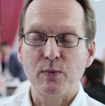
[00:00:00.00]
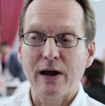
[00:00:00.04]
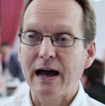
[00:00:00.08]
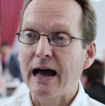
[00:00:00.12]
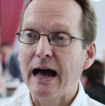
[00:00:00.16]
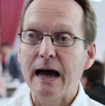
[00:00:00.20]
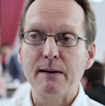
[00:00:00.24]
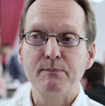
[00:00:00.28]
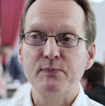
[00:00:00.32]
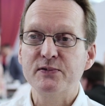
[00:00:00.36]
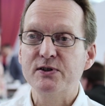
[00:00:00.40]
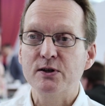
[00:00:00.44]
We're
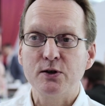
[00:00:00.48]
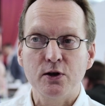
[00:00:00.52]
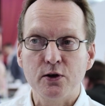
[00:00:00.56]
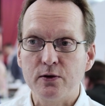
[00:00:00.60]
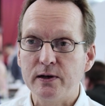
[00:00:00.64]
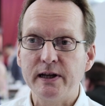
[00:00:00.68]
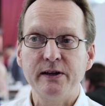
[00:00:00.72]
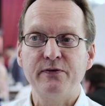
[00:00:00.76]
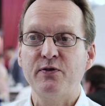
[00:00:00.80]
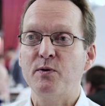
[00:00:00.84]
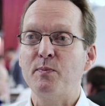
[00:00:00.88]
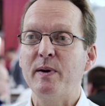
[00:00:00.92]

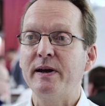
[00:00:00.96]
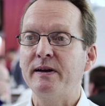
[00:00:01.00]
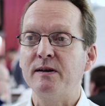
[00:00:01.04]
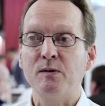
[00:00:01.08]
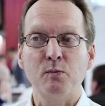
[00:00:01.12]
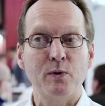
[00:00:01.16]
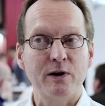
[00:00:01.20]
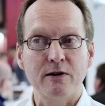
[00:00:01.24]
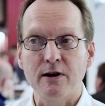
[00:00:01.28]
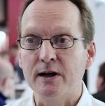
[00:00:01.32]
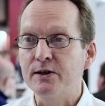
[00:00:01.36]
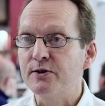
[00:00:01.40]
absolutely
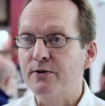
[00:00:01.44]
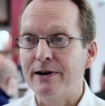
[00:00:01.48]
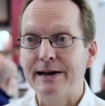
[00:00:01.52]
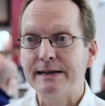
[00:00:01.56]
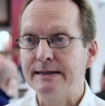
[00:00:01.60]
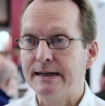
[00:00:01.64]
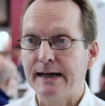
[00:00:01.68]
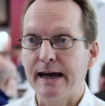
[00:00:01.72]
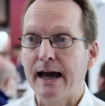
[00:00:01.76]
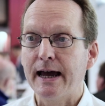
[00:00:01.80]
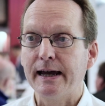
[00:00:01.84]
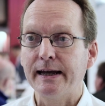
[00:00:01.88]
forbidden, we're under
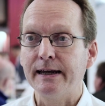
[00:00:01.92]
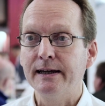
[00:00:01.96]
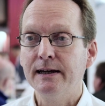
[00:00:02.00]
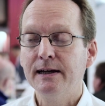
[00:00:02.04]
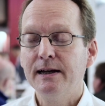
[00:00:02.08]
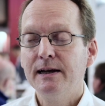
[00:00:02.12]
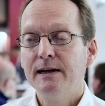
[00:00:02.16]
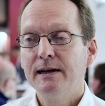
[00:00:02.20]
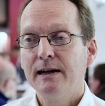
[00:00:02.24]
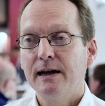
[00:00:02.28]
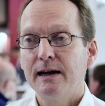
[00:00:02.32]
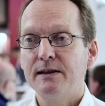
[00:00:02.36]
NDA.
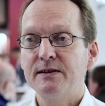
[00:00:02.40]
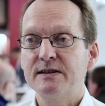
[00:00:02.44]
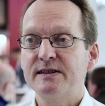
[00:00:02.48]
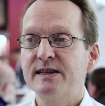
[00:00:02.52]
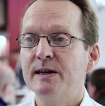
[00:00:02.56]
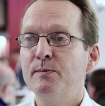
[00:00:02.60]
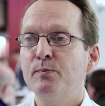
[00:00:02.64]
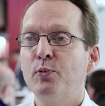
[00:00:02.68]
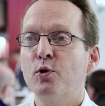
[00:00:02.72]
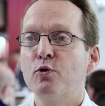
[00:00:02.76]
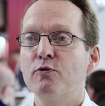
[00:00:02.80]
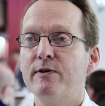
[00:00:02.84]
And the
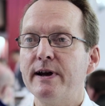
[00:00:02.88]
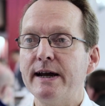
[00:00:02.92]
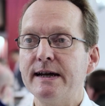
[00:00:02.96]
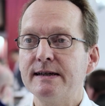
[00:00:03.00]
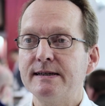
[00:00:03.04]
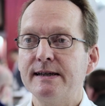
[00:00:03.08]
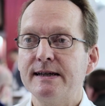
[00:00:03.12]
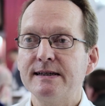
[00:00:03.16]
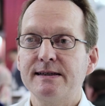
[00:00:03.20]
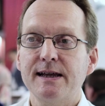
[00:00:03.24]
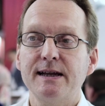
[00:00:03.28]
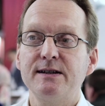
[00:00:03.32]
simple
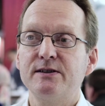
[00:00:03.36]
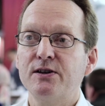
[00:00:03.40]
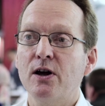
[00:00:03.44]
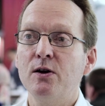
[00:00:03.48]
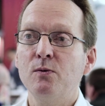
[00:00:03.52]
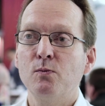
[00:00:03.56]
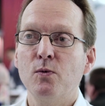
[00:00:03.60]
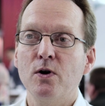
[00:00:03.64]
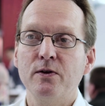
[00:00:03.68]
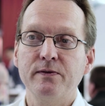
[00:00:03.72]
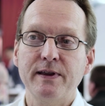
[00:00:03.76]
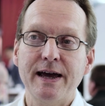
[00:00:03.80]
reason is they
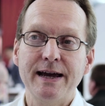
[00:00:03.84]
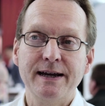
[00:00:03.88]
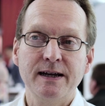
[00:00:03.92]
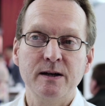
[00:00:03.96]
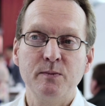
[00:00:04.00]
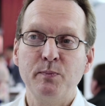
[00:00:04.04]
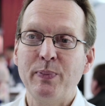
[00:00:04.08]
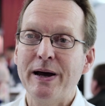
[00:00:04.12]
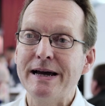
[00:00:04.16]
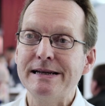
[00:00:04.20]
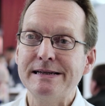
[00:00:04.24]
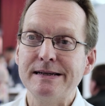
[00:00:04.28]
don't want their
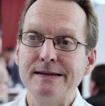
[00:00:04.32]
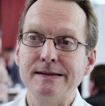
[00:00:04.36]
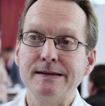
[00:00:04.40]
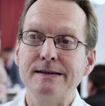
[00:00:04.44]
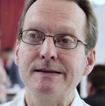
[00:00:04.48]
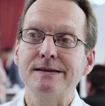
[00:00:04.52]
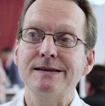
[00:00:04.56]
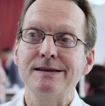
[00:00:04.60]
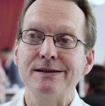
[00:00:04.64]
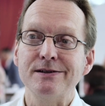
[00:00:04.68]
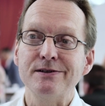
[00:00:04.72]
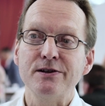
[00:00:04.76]

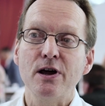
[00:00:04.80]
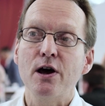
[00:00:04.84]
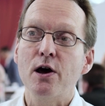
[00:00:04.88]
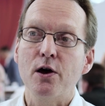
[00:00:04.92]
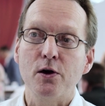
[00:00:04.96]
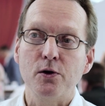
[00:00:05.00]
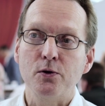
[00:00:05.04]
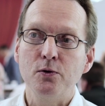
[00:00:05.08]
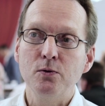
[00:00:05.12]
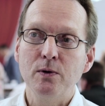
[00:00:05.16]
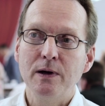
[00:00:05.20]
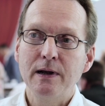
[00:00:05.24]
competitors to
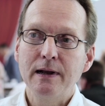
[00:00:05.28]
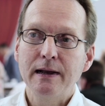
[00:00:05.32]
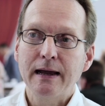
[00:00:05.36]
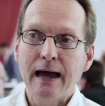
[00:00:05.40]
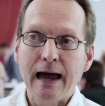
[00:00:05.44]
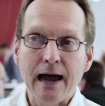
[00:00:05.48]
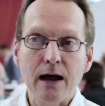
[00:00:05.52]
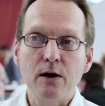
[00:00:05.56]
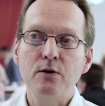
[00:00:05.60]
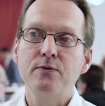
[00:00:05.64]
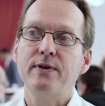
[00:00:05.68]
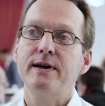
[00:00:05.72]
know
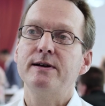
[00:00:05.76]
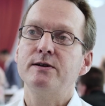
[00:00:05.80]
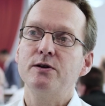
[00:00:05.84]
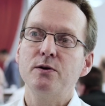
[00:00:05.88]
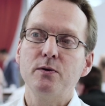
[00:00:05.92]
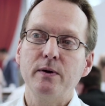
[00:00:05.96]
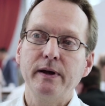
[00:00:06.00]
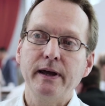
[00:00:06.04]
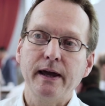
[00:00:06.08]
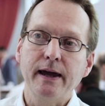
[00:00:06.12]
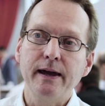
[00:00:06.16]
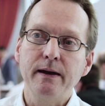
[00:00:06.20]
how they're
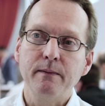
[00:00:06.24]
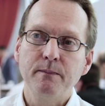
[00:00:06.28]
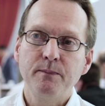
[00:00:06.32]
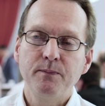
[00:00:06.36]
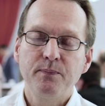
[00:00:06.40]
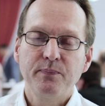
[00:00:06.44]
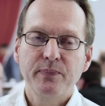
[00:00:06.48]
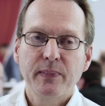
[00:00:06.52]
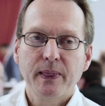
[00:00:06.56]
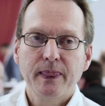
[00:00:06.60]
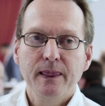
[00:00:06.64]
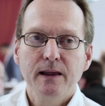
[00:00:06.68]
doing it.
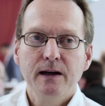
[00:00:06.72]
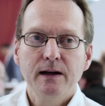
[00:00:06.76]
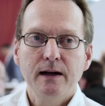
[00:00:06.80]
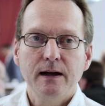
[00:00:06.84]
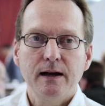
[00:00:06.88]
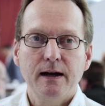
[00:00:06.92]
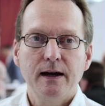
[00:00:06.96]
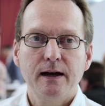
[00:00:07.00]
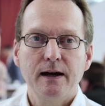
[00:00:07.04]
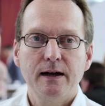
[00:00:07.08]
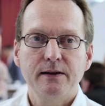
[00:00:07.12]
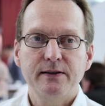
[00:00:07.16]

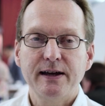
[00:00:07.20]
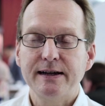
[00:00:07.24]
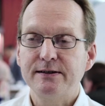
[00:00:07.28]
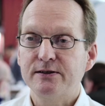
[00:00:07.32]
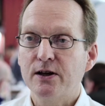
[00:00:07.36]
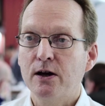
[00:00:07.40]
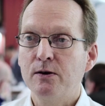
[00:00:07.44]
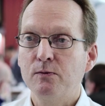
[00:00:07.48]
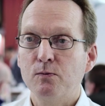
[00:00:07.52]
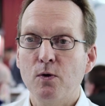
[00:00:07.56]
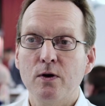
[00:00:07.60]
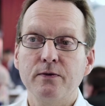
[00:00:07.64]
Uh, they
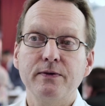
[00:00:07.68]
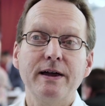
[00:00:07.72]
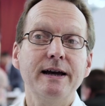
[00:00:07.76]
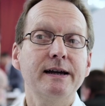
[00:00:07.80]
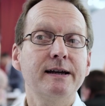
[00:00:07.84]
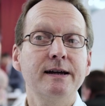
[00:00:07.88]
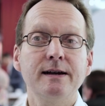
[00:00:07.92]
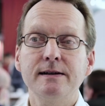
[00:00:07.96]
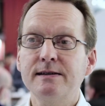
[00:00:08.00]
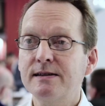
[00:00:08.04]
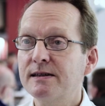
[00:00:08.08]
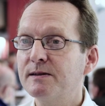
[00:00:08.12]
don't want their
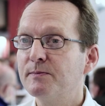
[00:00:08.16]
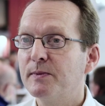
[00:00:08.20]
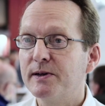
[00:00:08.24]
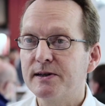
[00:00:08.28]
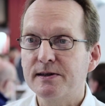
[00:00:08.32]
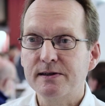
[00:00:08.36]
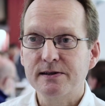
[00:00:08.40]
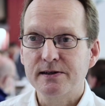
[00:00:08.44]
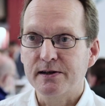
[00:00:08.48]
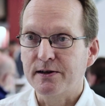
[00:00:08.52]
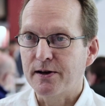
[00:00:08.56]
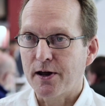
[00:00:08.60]

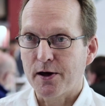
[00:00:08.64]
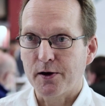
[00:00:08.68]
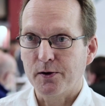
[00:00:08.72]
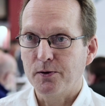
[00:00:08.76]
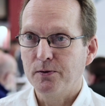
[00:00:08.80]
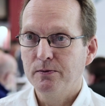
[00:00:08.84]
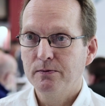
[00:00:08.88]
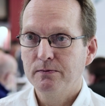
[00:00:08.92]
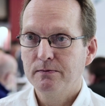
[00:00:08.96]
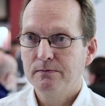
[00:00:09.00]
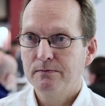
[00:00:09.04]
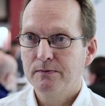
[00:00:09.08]
customers to know
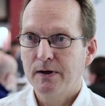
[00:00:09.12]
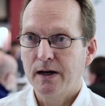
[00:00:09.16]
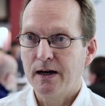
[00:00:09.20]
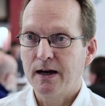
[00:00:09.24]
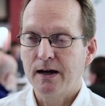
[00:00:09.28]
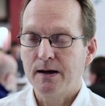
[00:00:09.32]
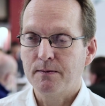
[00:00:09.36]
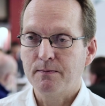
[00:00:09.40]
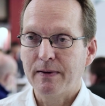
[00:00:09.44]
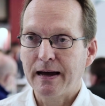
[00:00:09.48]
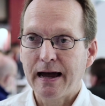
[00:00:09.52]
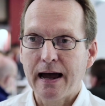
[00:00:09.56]

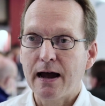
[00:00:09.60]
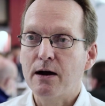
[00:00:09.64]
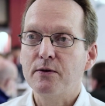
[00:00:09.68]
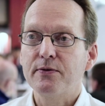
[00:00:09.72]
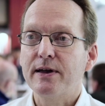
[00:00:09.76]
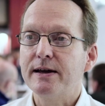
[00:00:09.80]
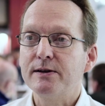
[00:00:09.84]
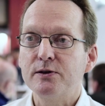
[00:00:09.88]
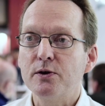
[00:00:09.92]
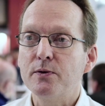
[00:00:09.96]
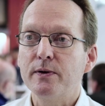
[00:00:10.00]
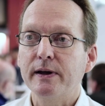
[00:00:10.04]
um, how
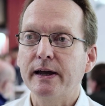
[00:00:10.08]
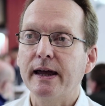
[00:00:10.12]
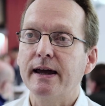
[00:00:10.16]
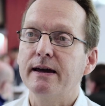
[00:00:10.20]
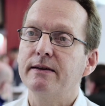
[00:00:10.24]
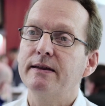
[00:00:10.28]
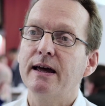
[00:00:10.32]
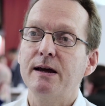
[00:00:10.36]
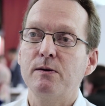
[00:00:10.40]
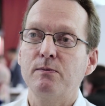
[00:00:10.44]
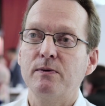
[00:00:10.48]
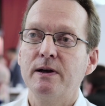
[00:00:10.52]
they're doing
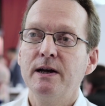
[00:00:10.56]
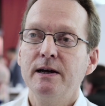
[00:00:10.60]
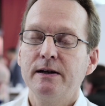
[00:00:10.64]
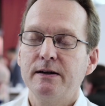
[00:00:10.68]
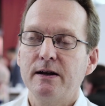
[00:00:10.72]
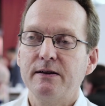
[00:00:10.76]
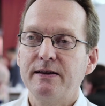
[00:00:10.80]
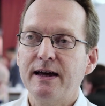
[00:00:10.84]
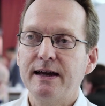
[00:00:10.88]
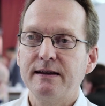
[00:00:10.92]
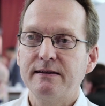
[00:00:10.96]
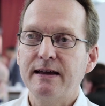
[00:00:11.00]
it. They,
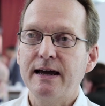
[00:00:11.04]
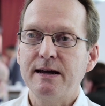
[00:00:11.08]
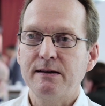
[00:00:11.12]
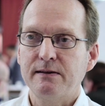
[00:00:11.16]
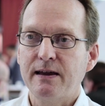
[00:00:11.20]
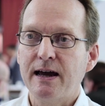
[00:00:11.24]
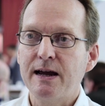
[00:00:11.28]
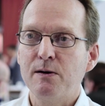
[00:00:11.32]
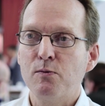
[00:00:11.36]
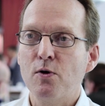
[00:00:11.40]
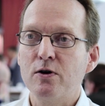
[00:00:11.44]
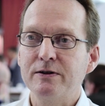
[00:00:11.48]
they, they,
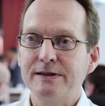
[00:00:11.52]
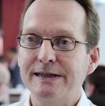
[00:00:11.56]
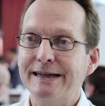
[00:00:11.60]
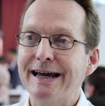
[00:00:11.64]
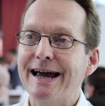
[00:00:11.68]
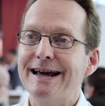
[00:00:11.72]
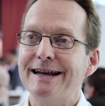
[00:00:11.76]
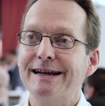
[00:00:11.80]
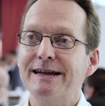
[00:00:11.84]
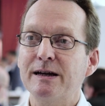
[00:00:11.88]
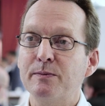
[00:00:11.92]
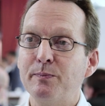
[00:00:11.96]
they, want to
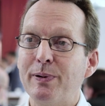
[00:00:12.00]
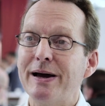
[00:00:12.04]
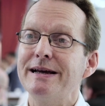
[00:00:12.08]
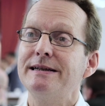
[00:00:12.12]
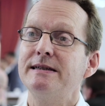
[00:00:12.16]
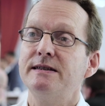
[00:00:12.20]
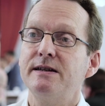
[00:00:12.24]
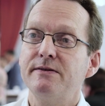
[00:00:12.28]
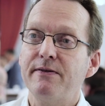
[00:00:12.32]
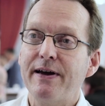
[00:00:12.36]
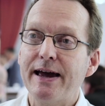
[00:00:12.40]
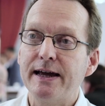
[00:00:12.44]
get a
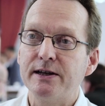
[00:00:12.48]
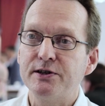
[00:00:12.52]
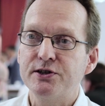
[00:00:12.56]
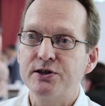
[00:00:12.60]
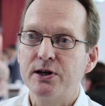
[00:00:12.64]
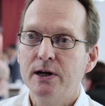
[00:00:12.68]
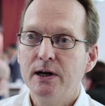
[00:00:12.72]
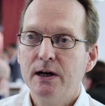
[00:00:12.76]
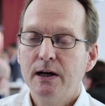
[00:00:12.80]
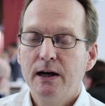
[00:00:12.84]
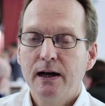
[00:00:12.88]
competitive edge.